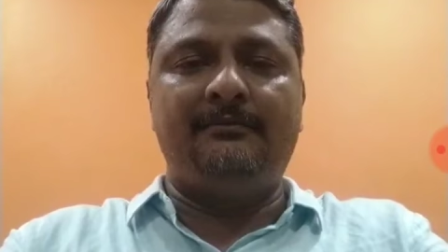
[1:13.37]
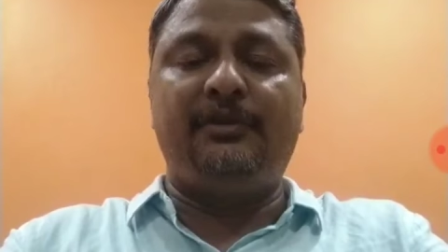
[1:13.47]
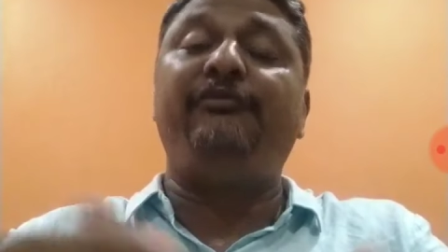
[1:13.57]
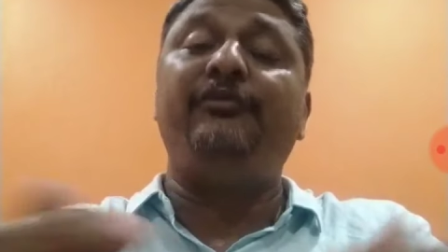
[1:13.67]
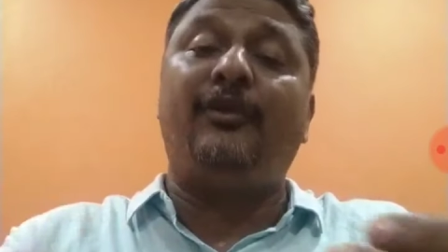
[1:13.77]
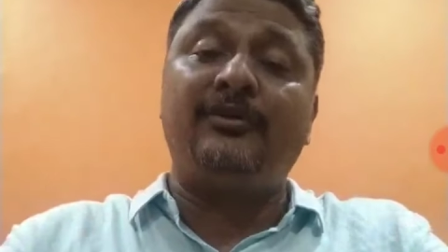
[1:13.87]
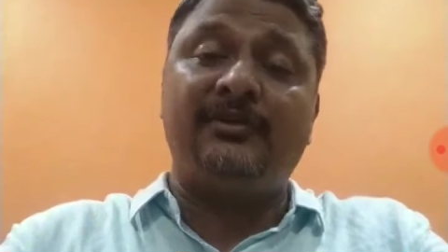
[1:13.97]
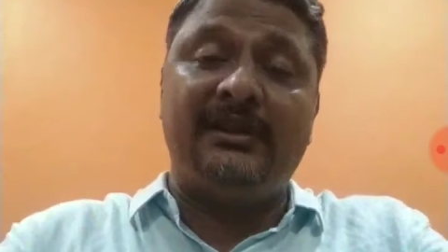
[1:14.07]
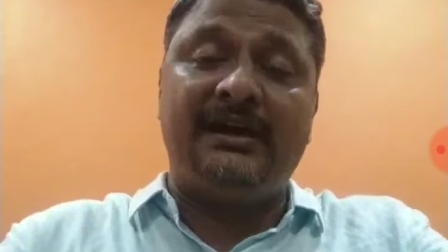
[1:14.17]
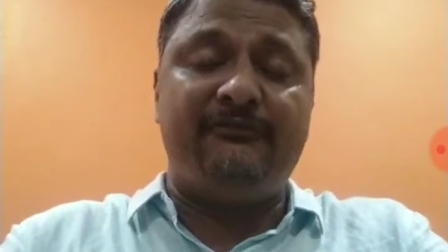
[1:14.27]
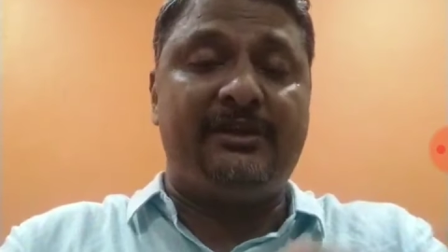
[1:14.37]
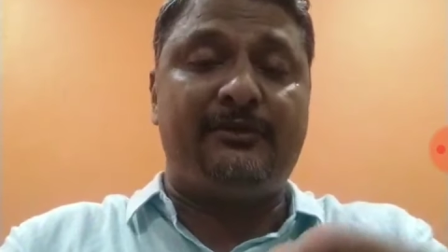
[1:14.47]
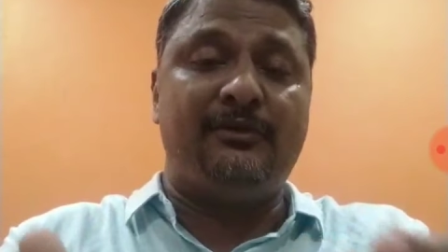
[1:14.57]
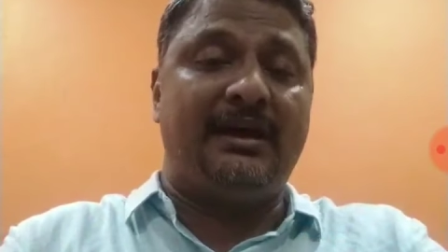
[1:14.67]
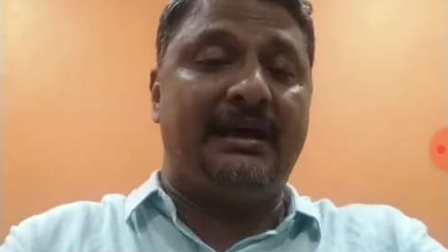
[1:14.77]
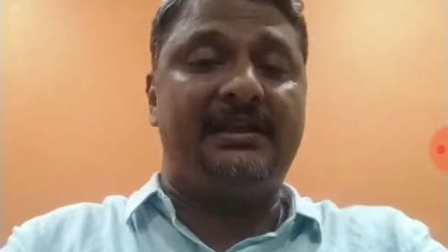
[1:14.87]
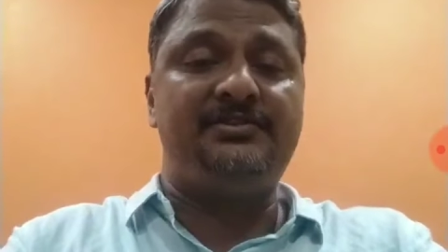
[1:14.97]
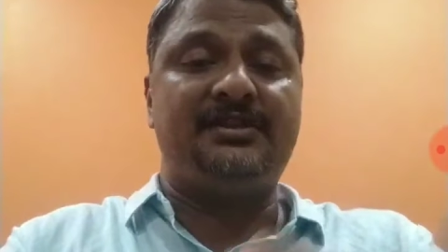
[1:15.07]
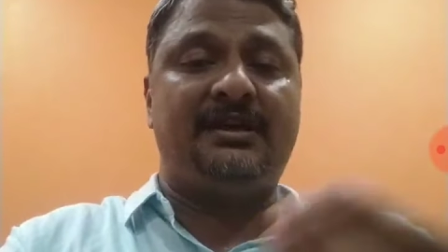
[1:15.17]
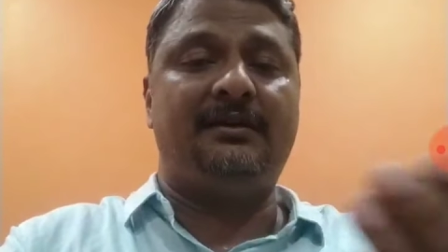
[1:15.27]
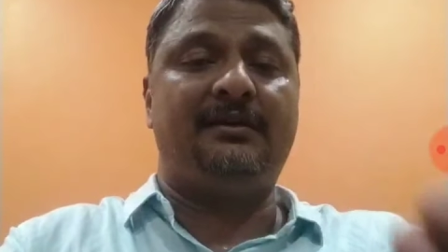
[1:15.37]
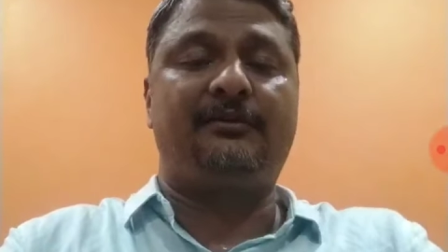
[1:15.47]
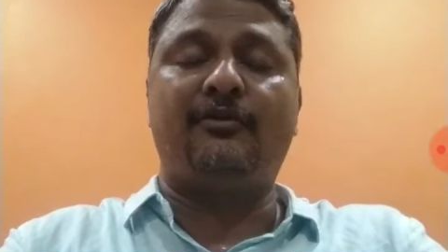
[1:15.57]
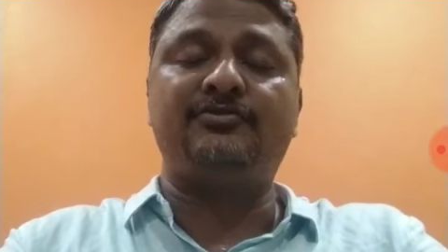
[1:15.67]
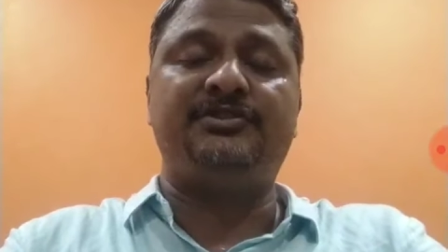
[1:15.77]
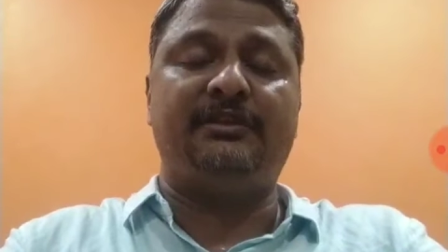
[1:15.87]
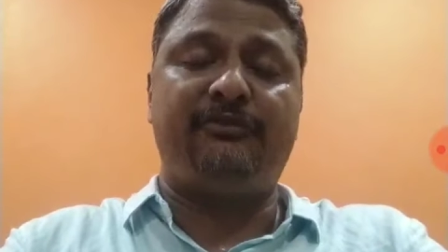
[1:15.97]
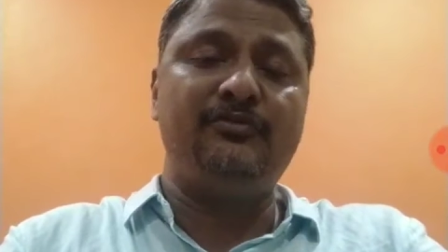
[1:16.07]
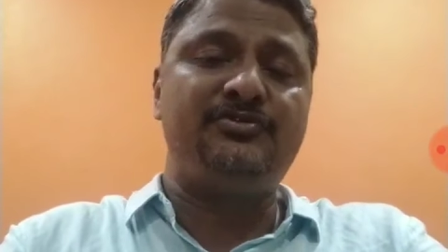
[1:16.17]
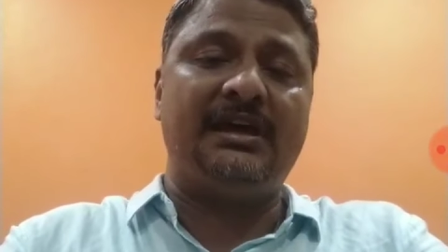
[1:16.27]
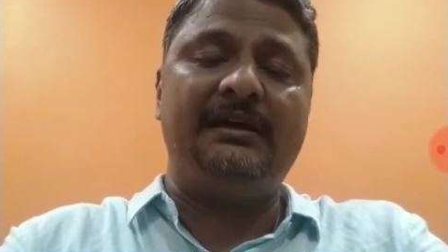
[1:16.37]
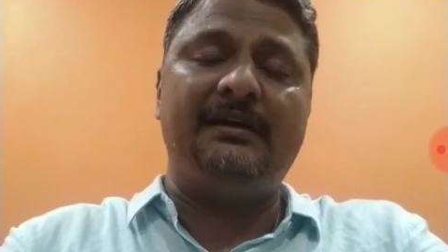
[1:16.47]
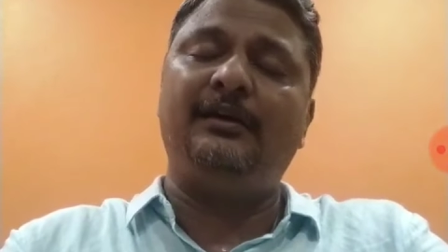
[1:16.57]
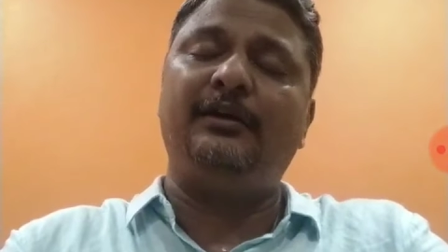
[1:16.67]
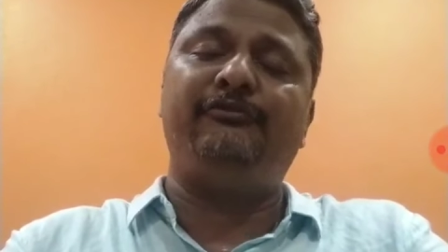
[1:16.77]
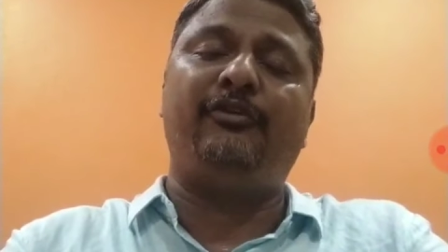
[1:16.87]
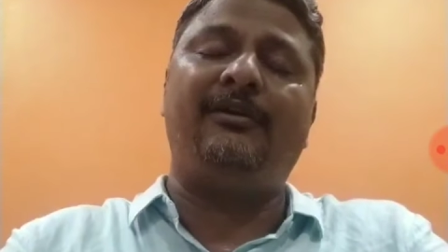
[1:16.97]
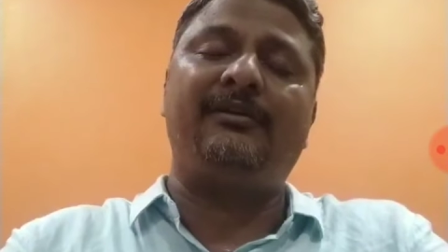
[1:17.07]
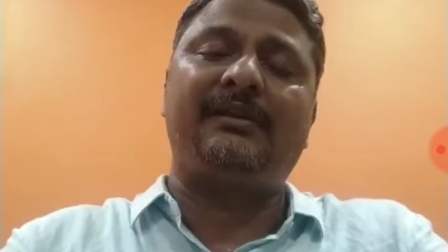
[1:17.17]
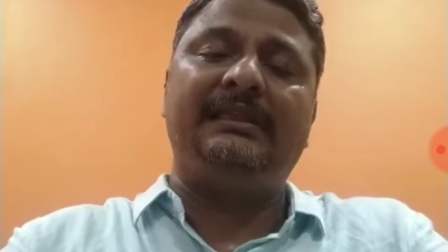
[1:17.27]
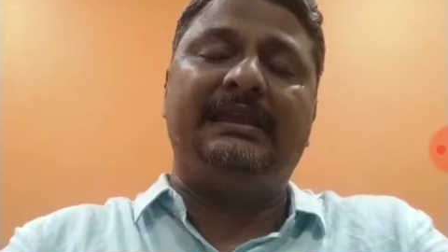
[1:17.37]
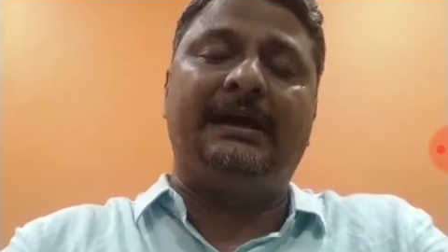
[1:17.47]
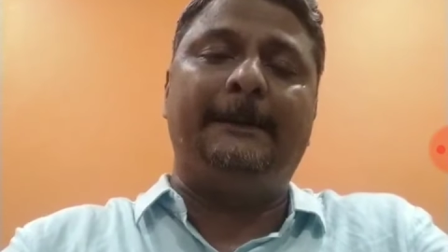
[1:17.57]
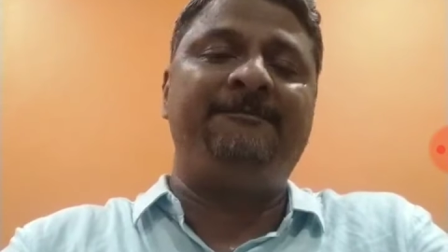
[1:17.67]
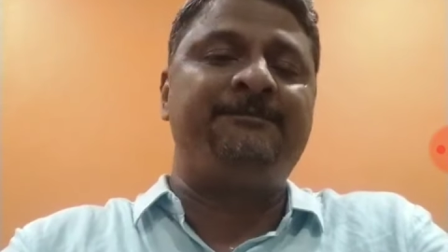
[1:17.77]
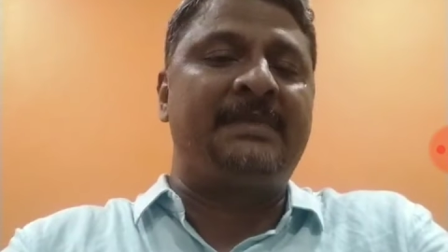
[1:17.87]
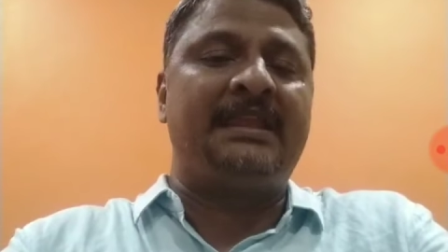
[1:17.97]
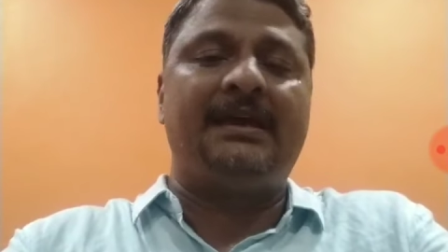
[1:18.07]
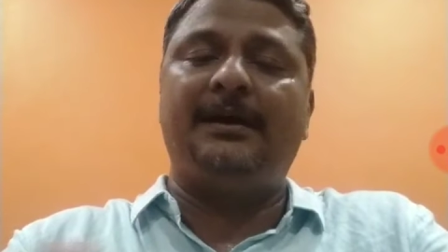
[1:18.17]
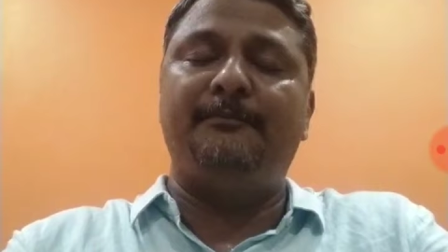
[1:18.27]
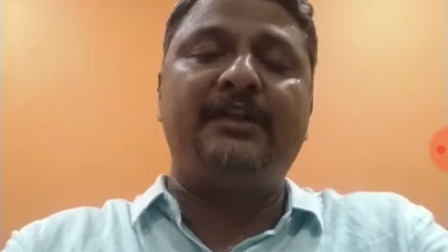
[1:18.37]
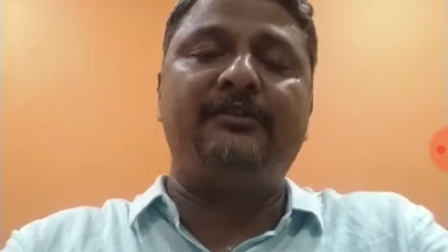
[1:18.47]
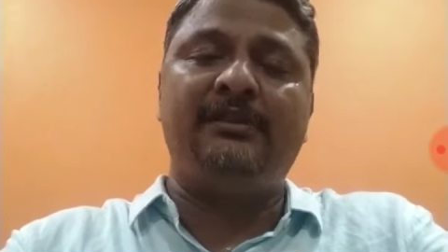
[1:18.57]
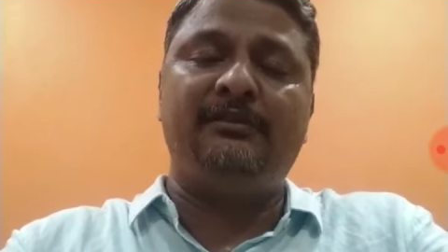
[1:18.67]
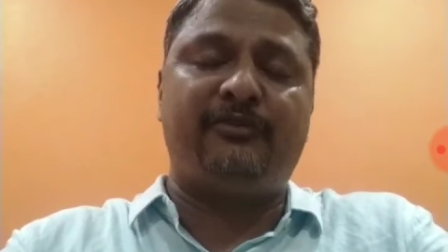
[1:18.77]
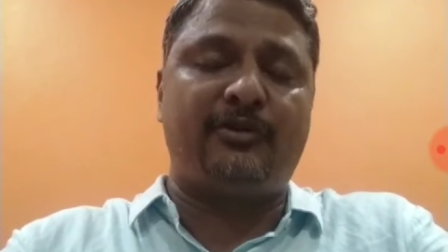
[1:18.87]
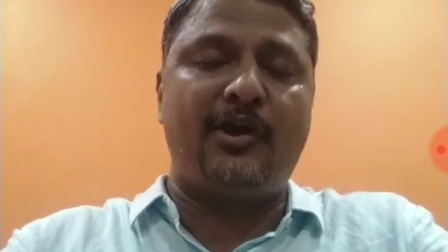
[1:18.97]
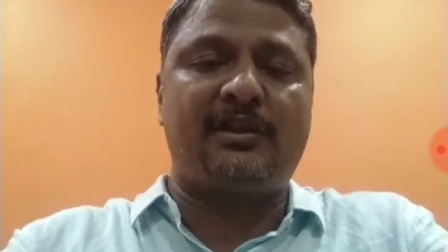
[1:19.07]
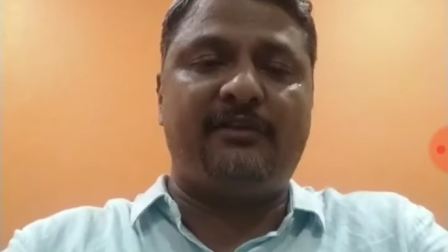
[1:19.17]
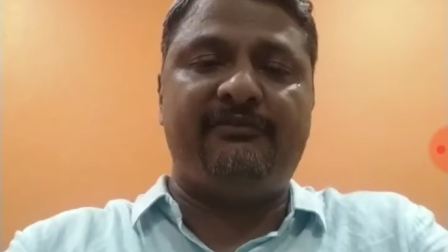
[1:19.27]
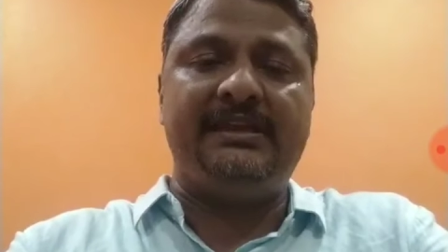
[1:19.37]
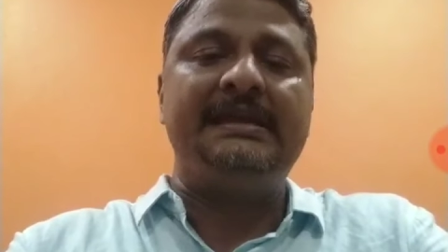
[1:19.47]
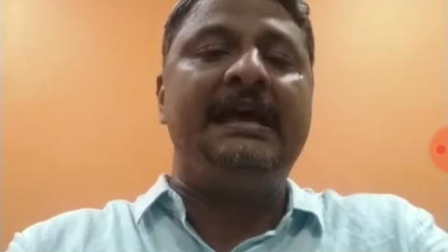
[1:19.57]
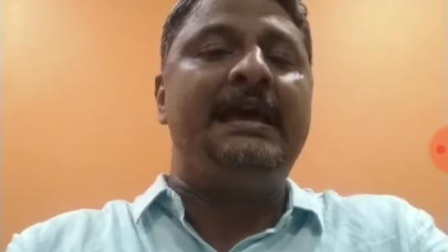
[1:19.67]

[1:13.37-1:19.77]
If we want to learn, we could arrange a course in the future for the manual photography,